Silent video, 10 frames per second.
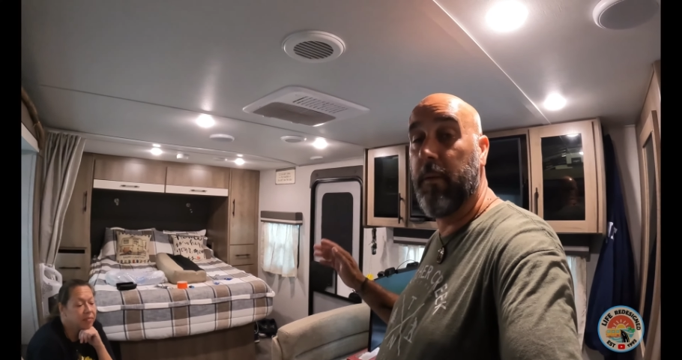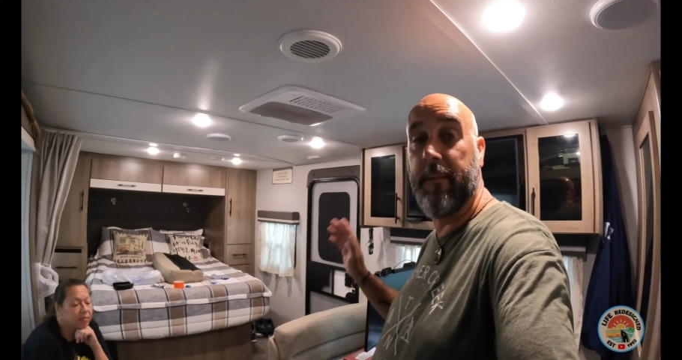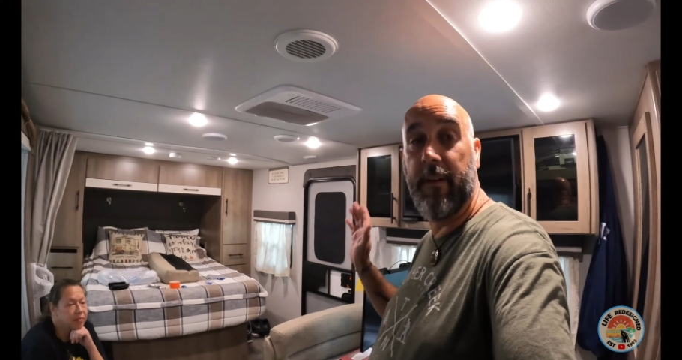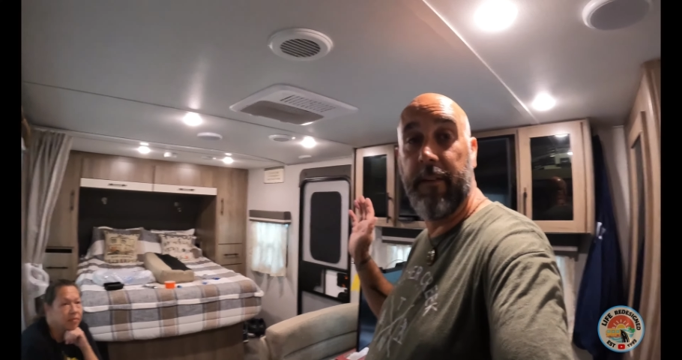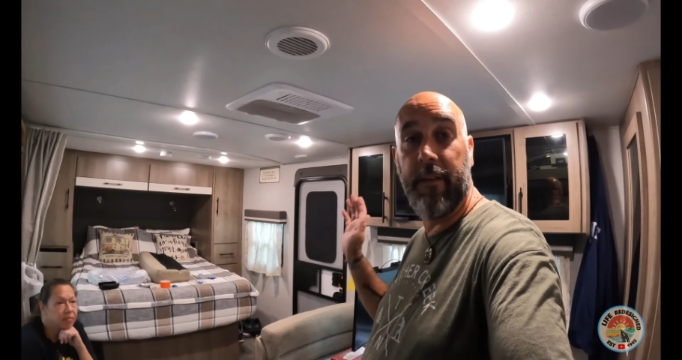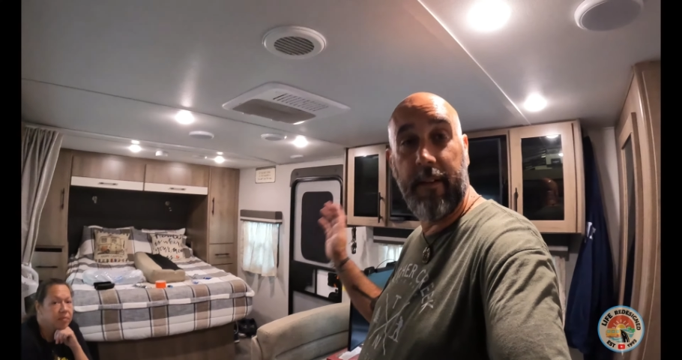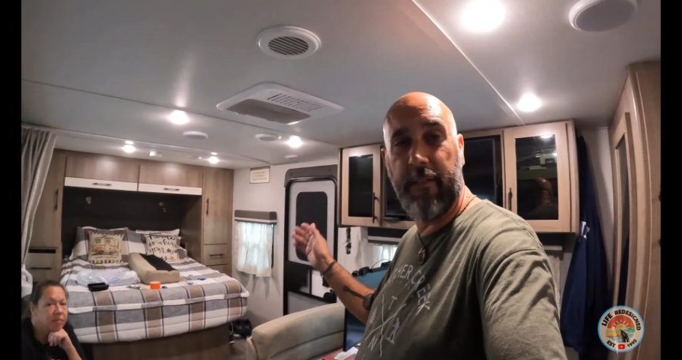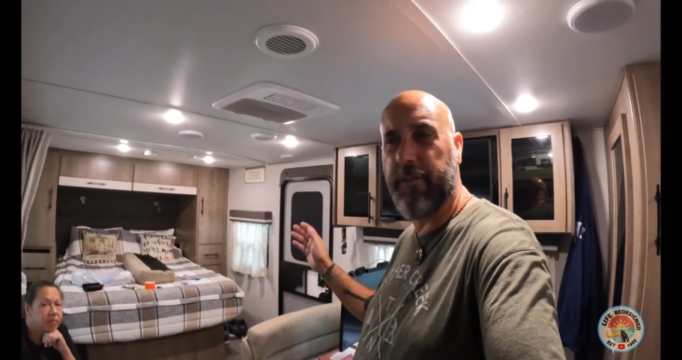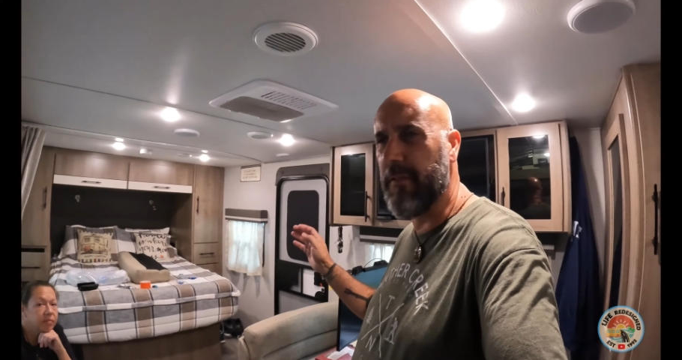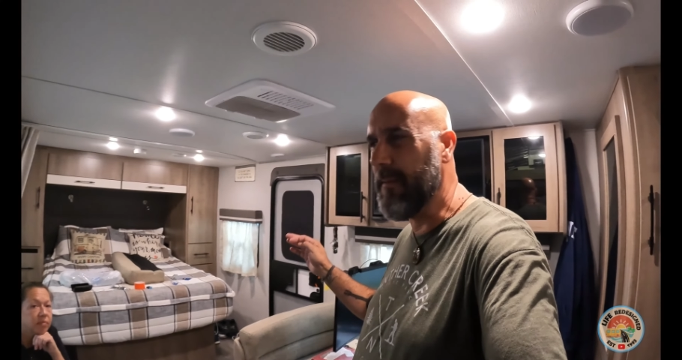we've been
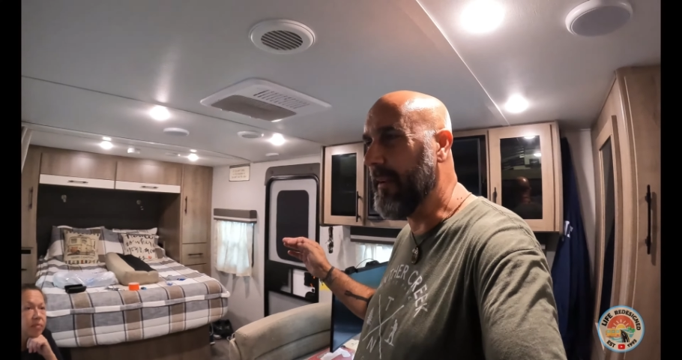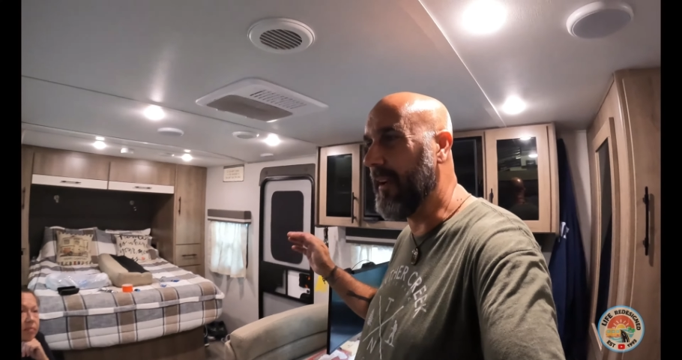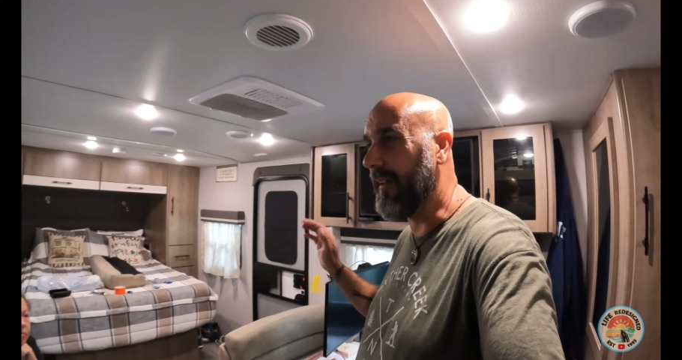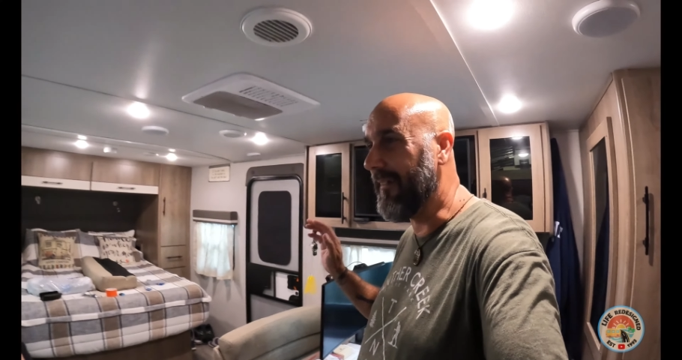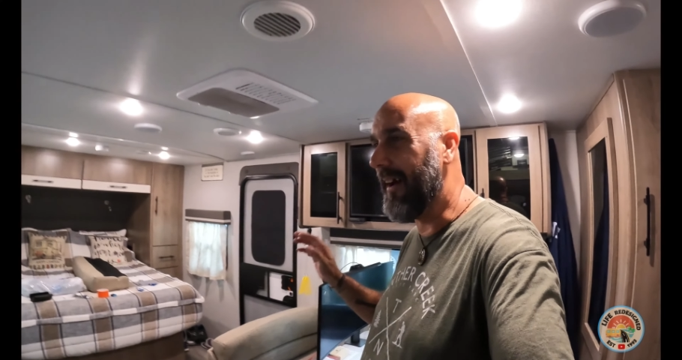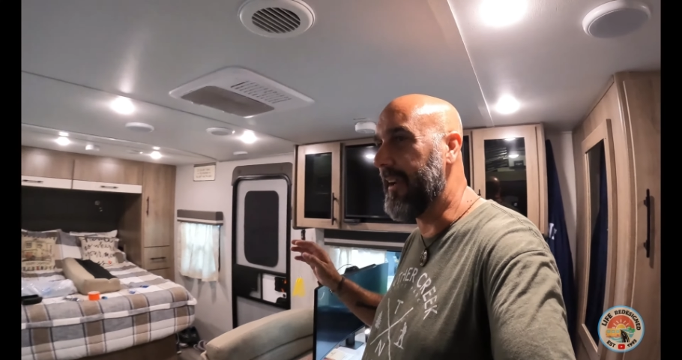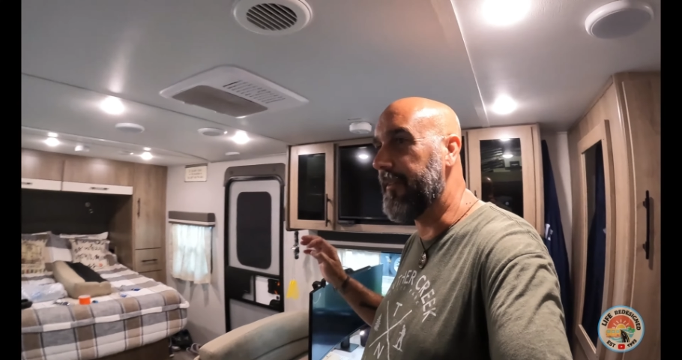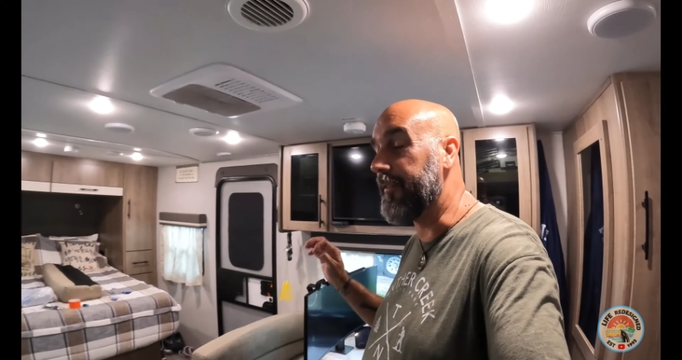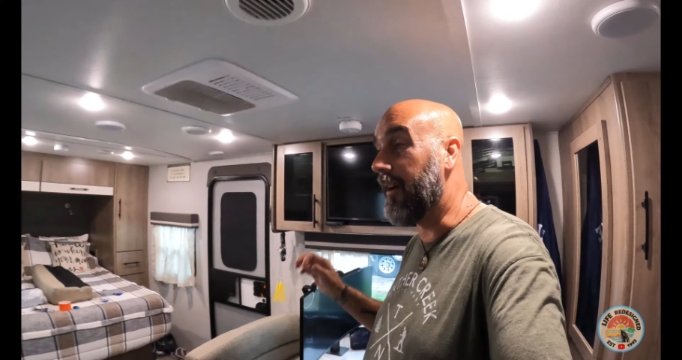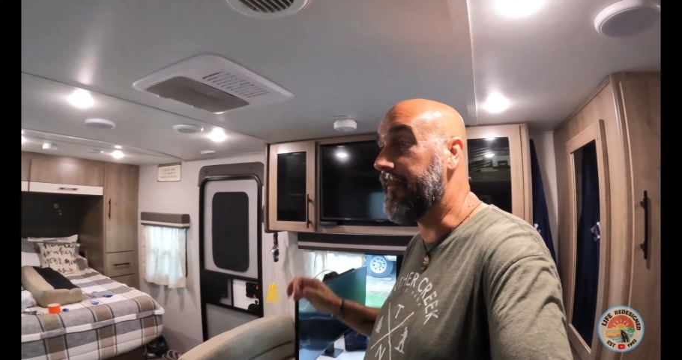streaming a lot
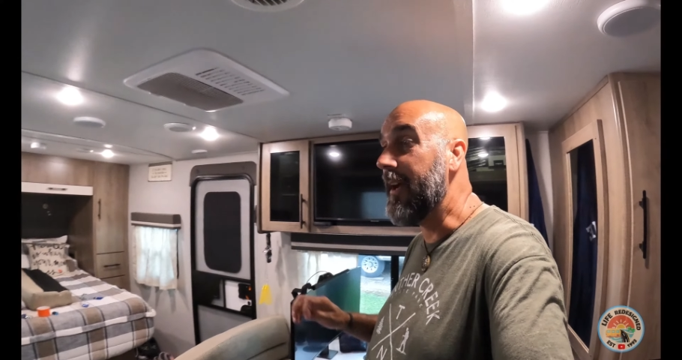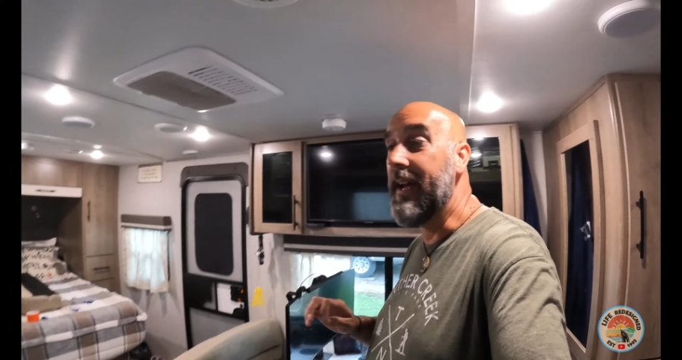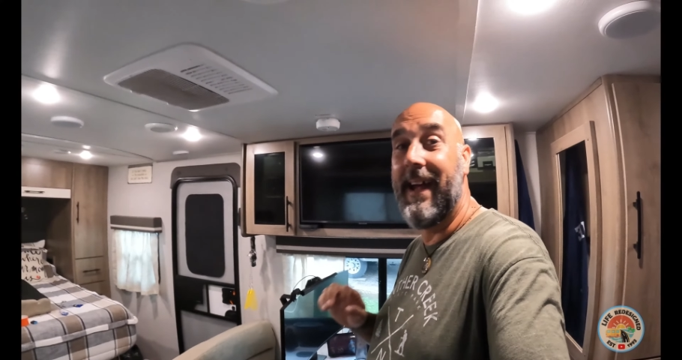of stuff.